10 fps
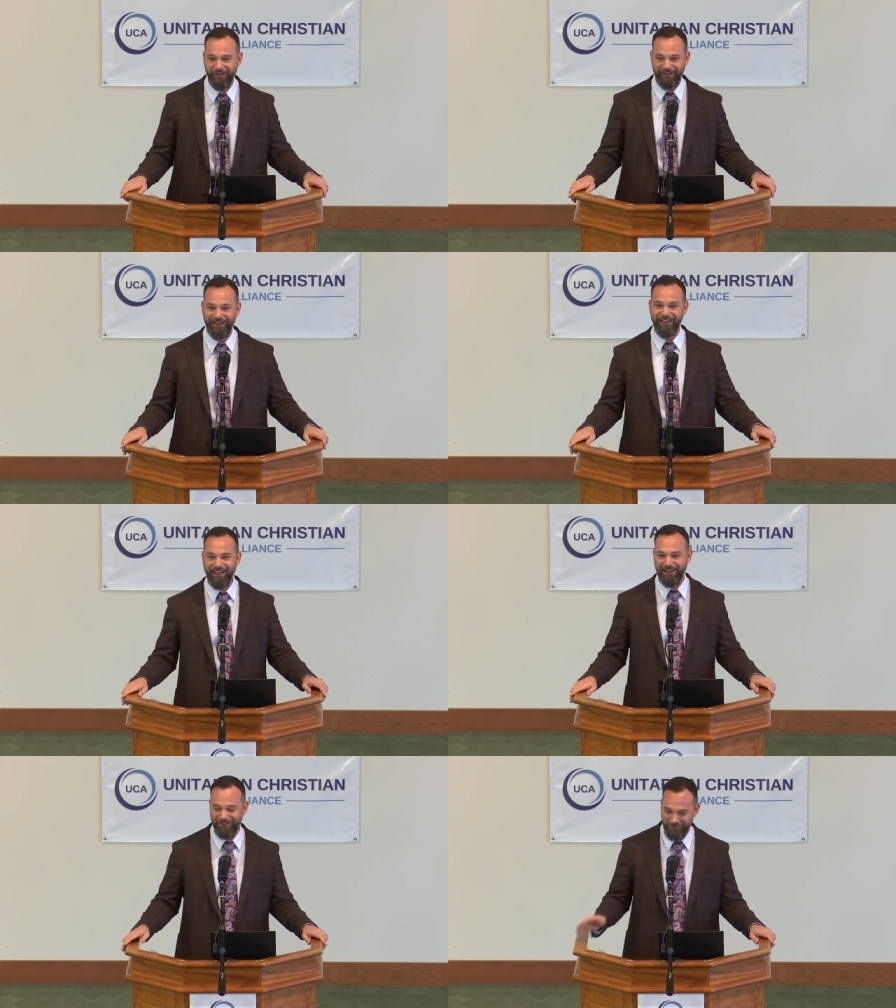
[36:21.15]
there
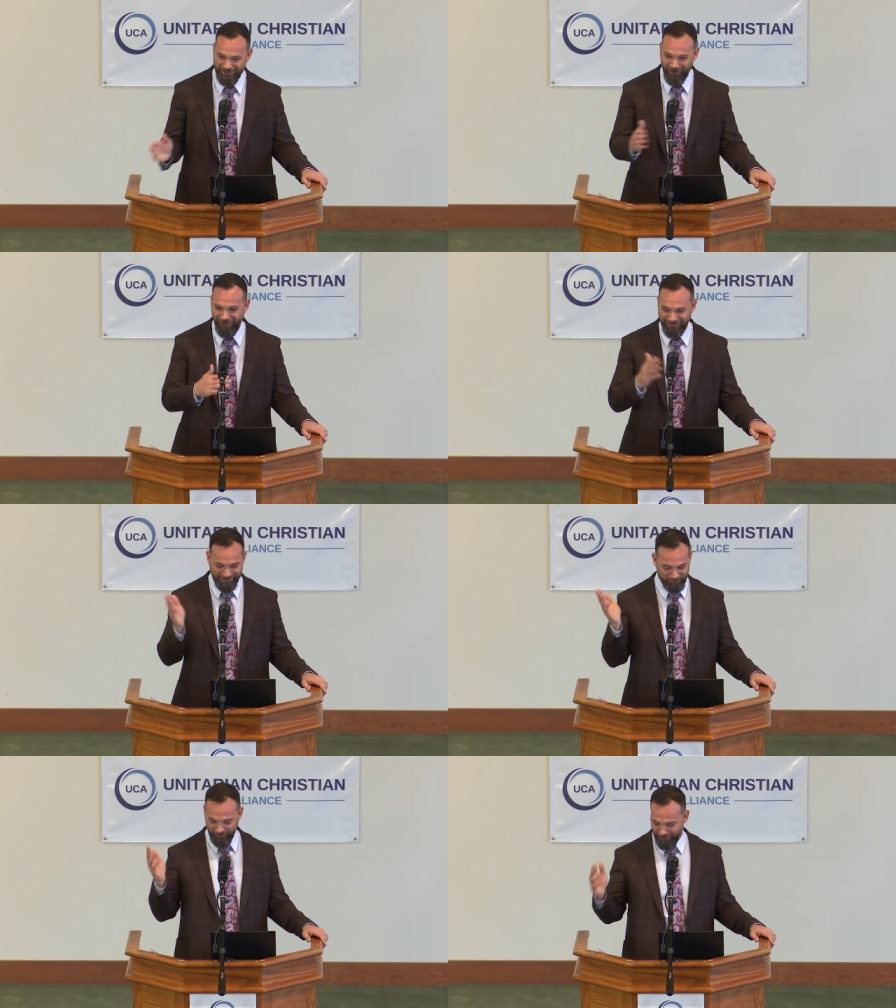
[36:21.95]
and it was
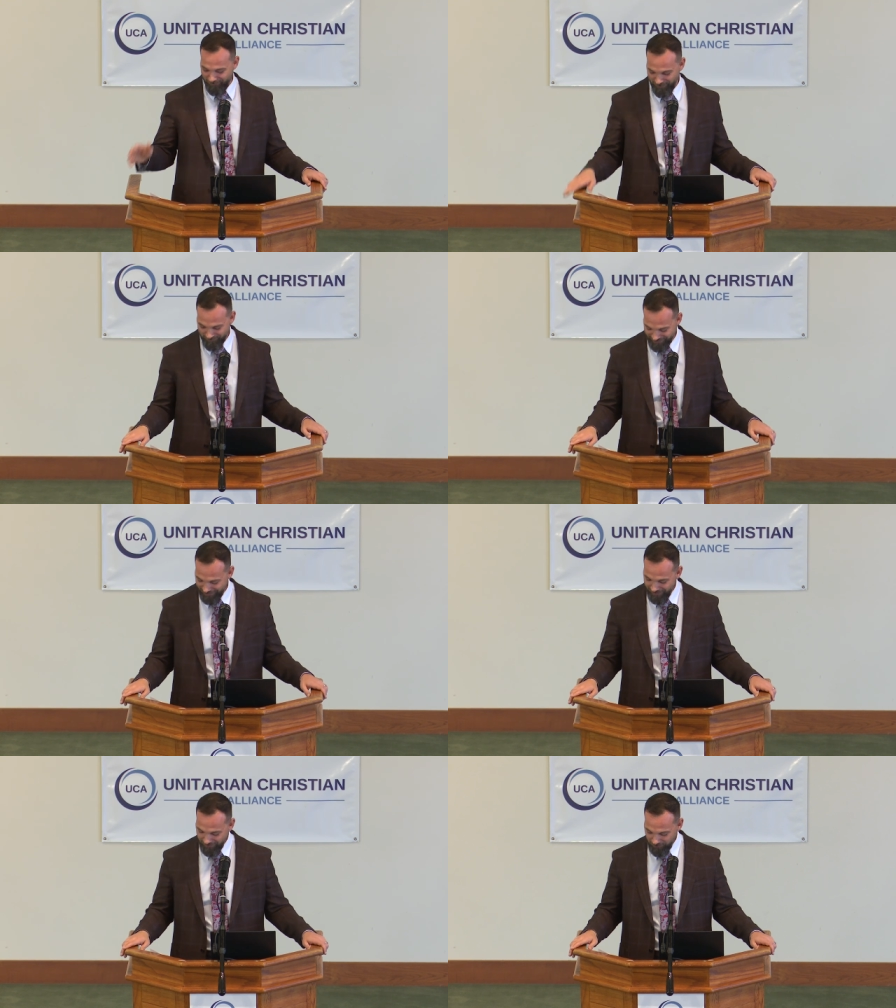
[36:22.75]
causing
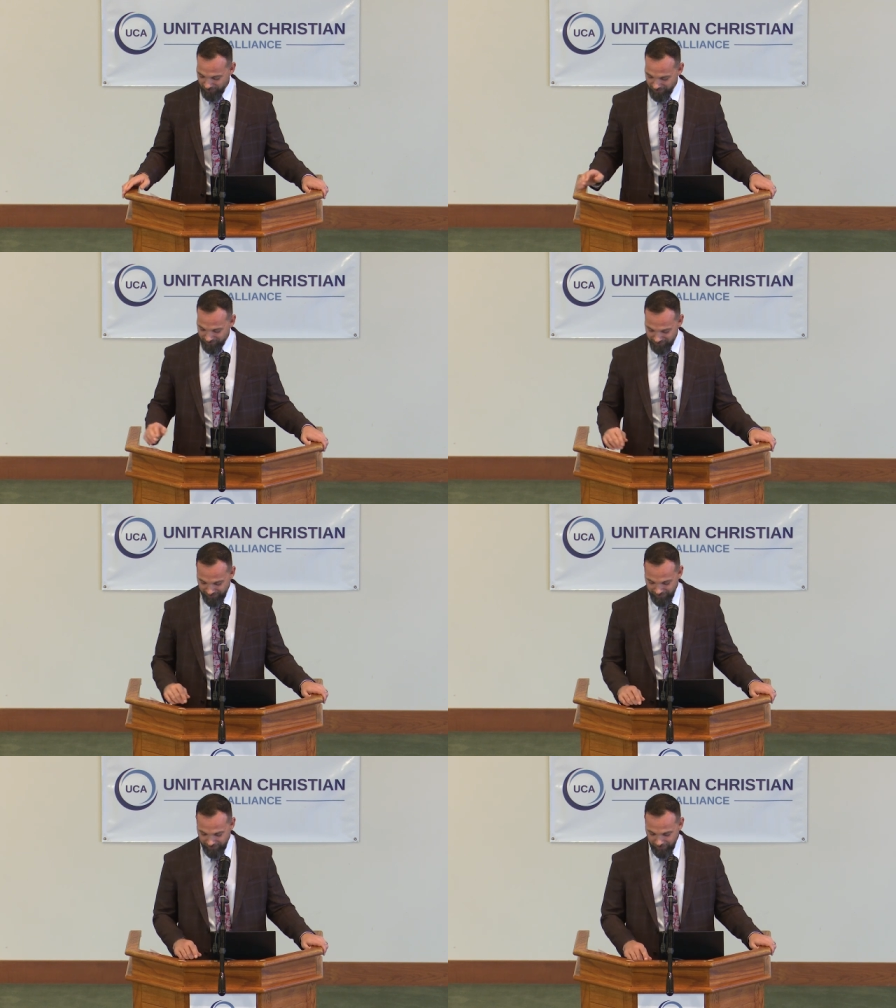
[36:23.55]
problems. Who knows?
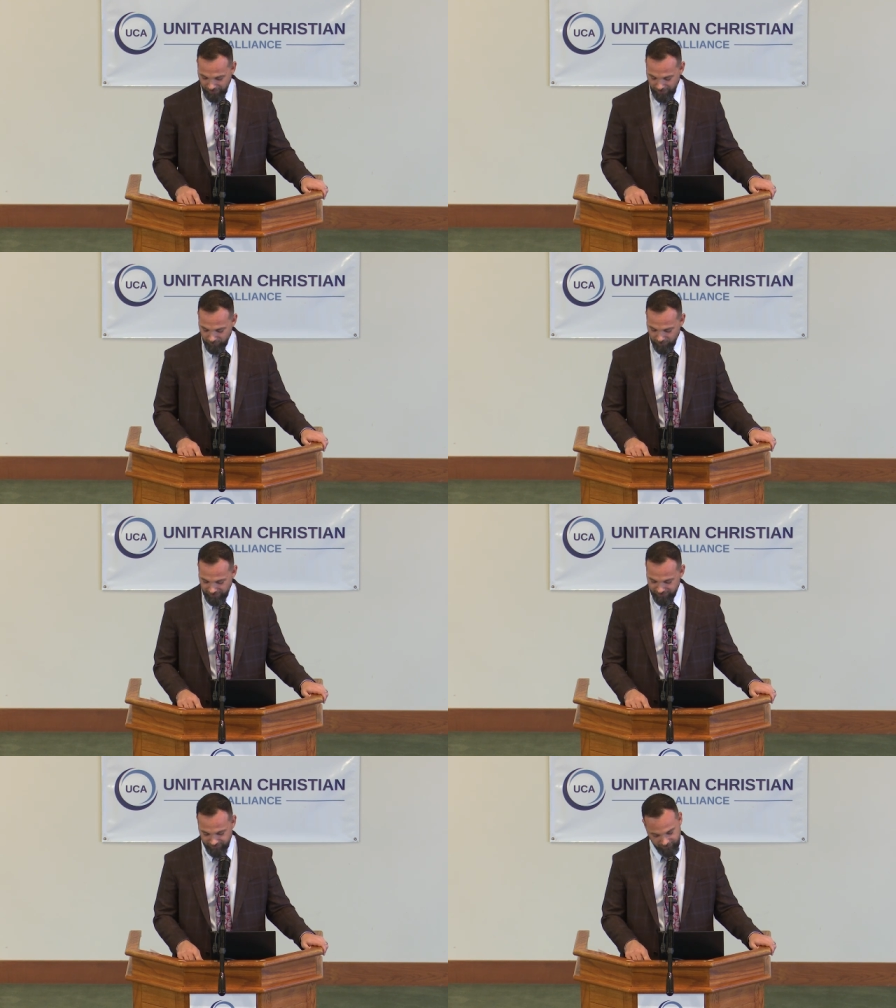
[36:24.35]
Uh,
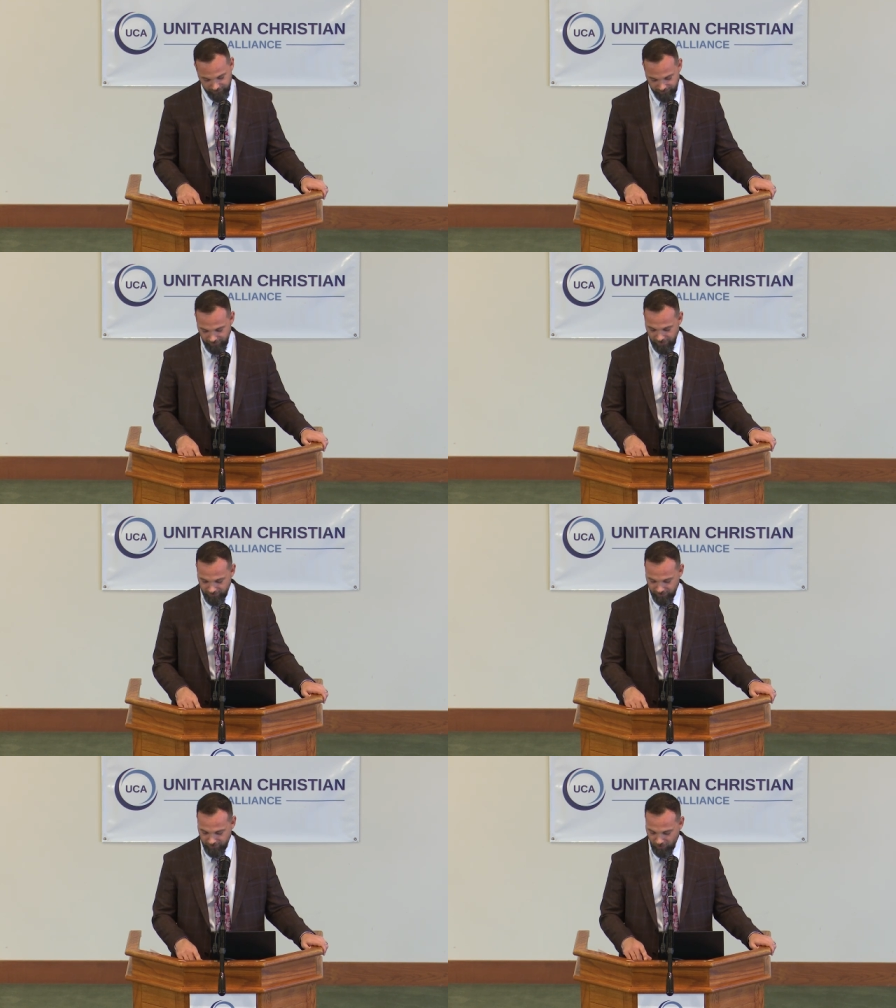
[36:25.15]
but yeah,
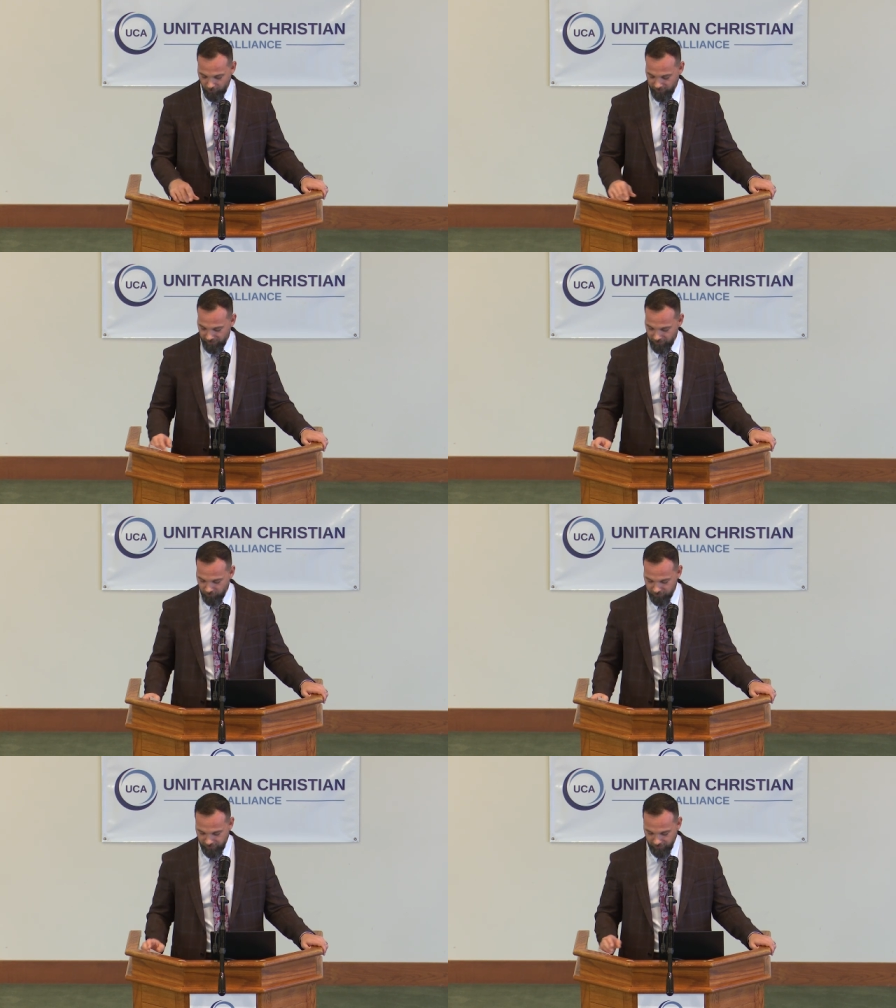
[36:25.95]
the Armenian
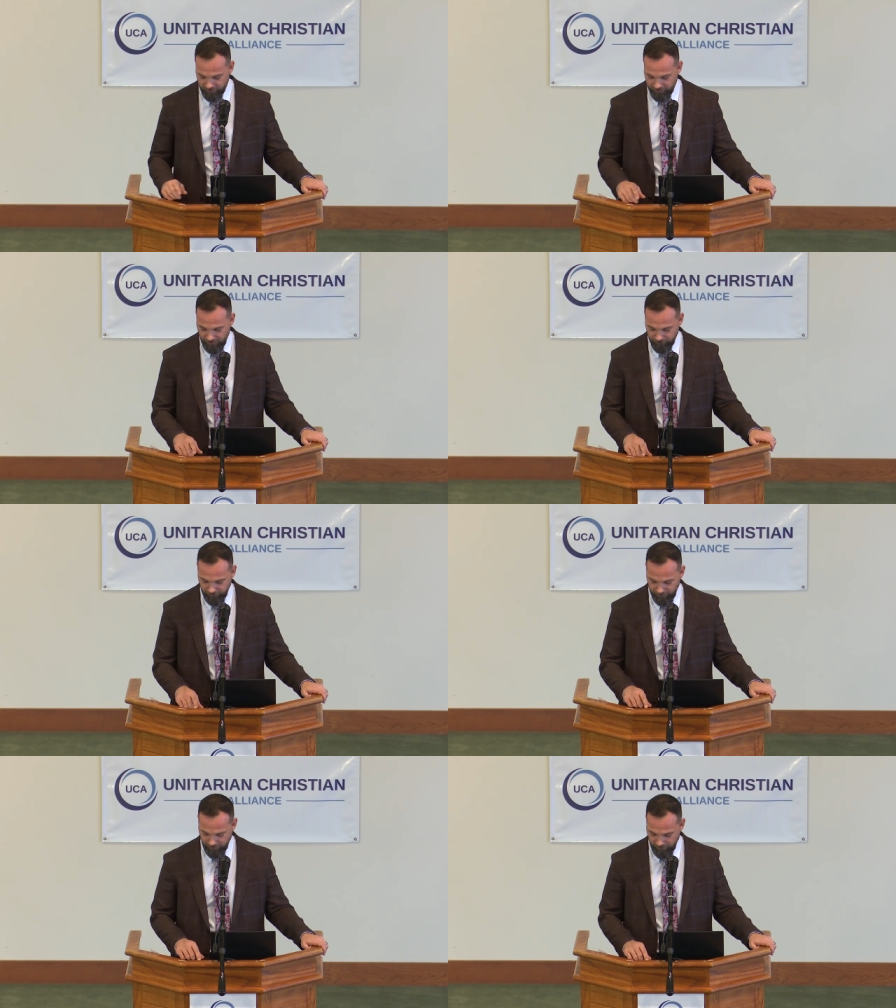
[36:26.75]
Unitarians
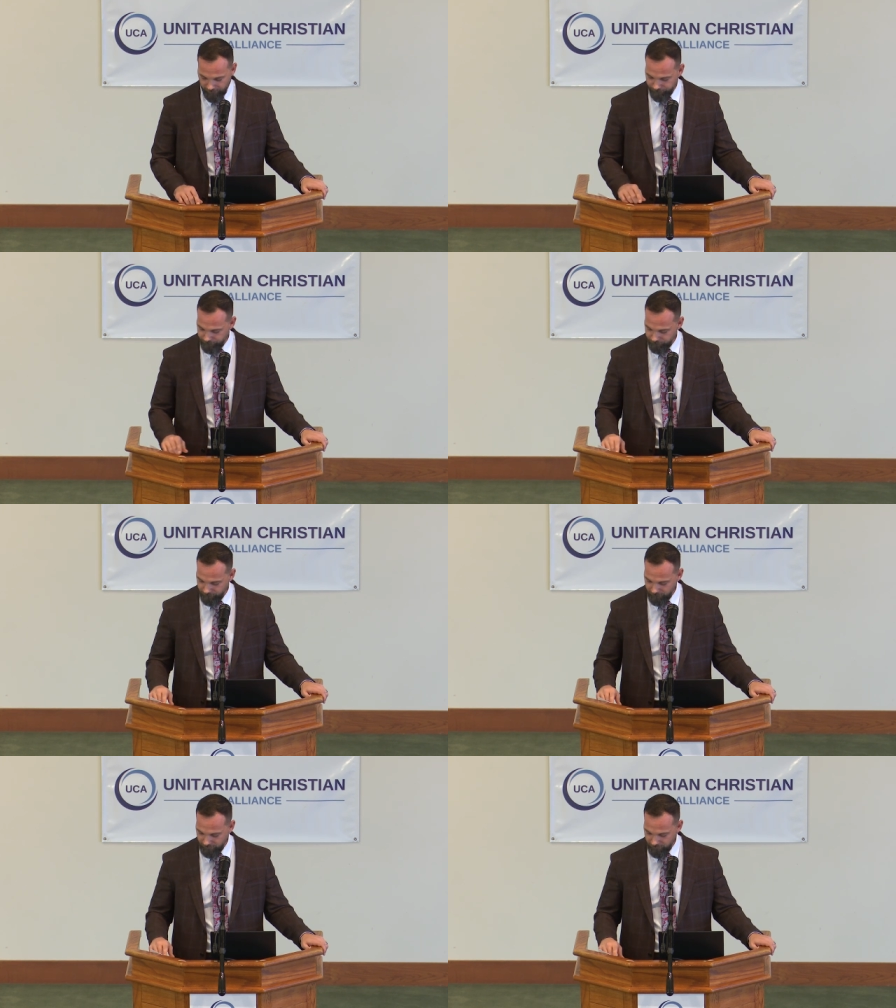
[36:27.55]
definitely uh,
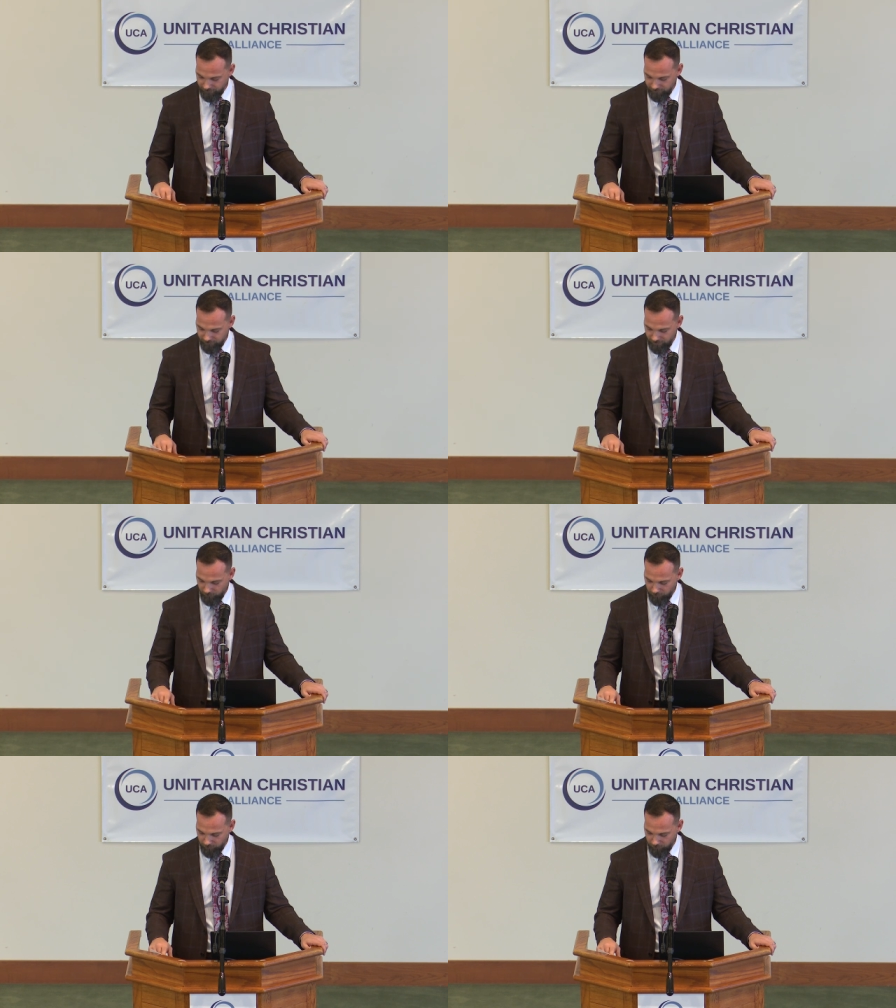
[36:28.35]
did not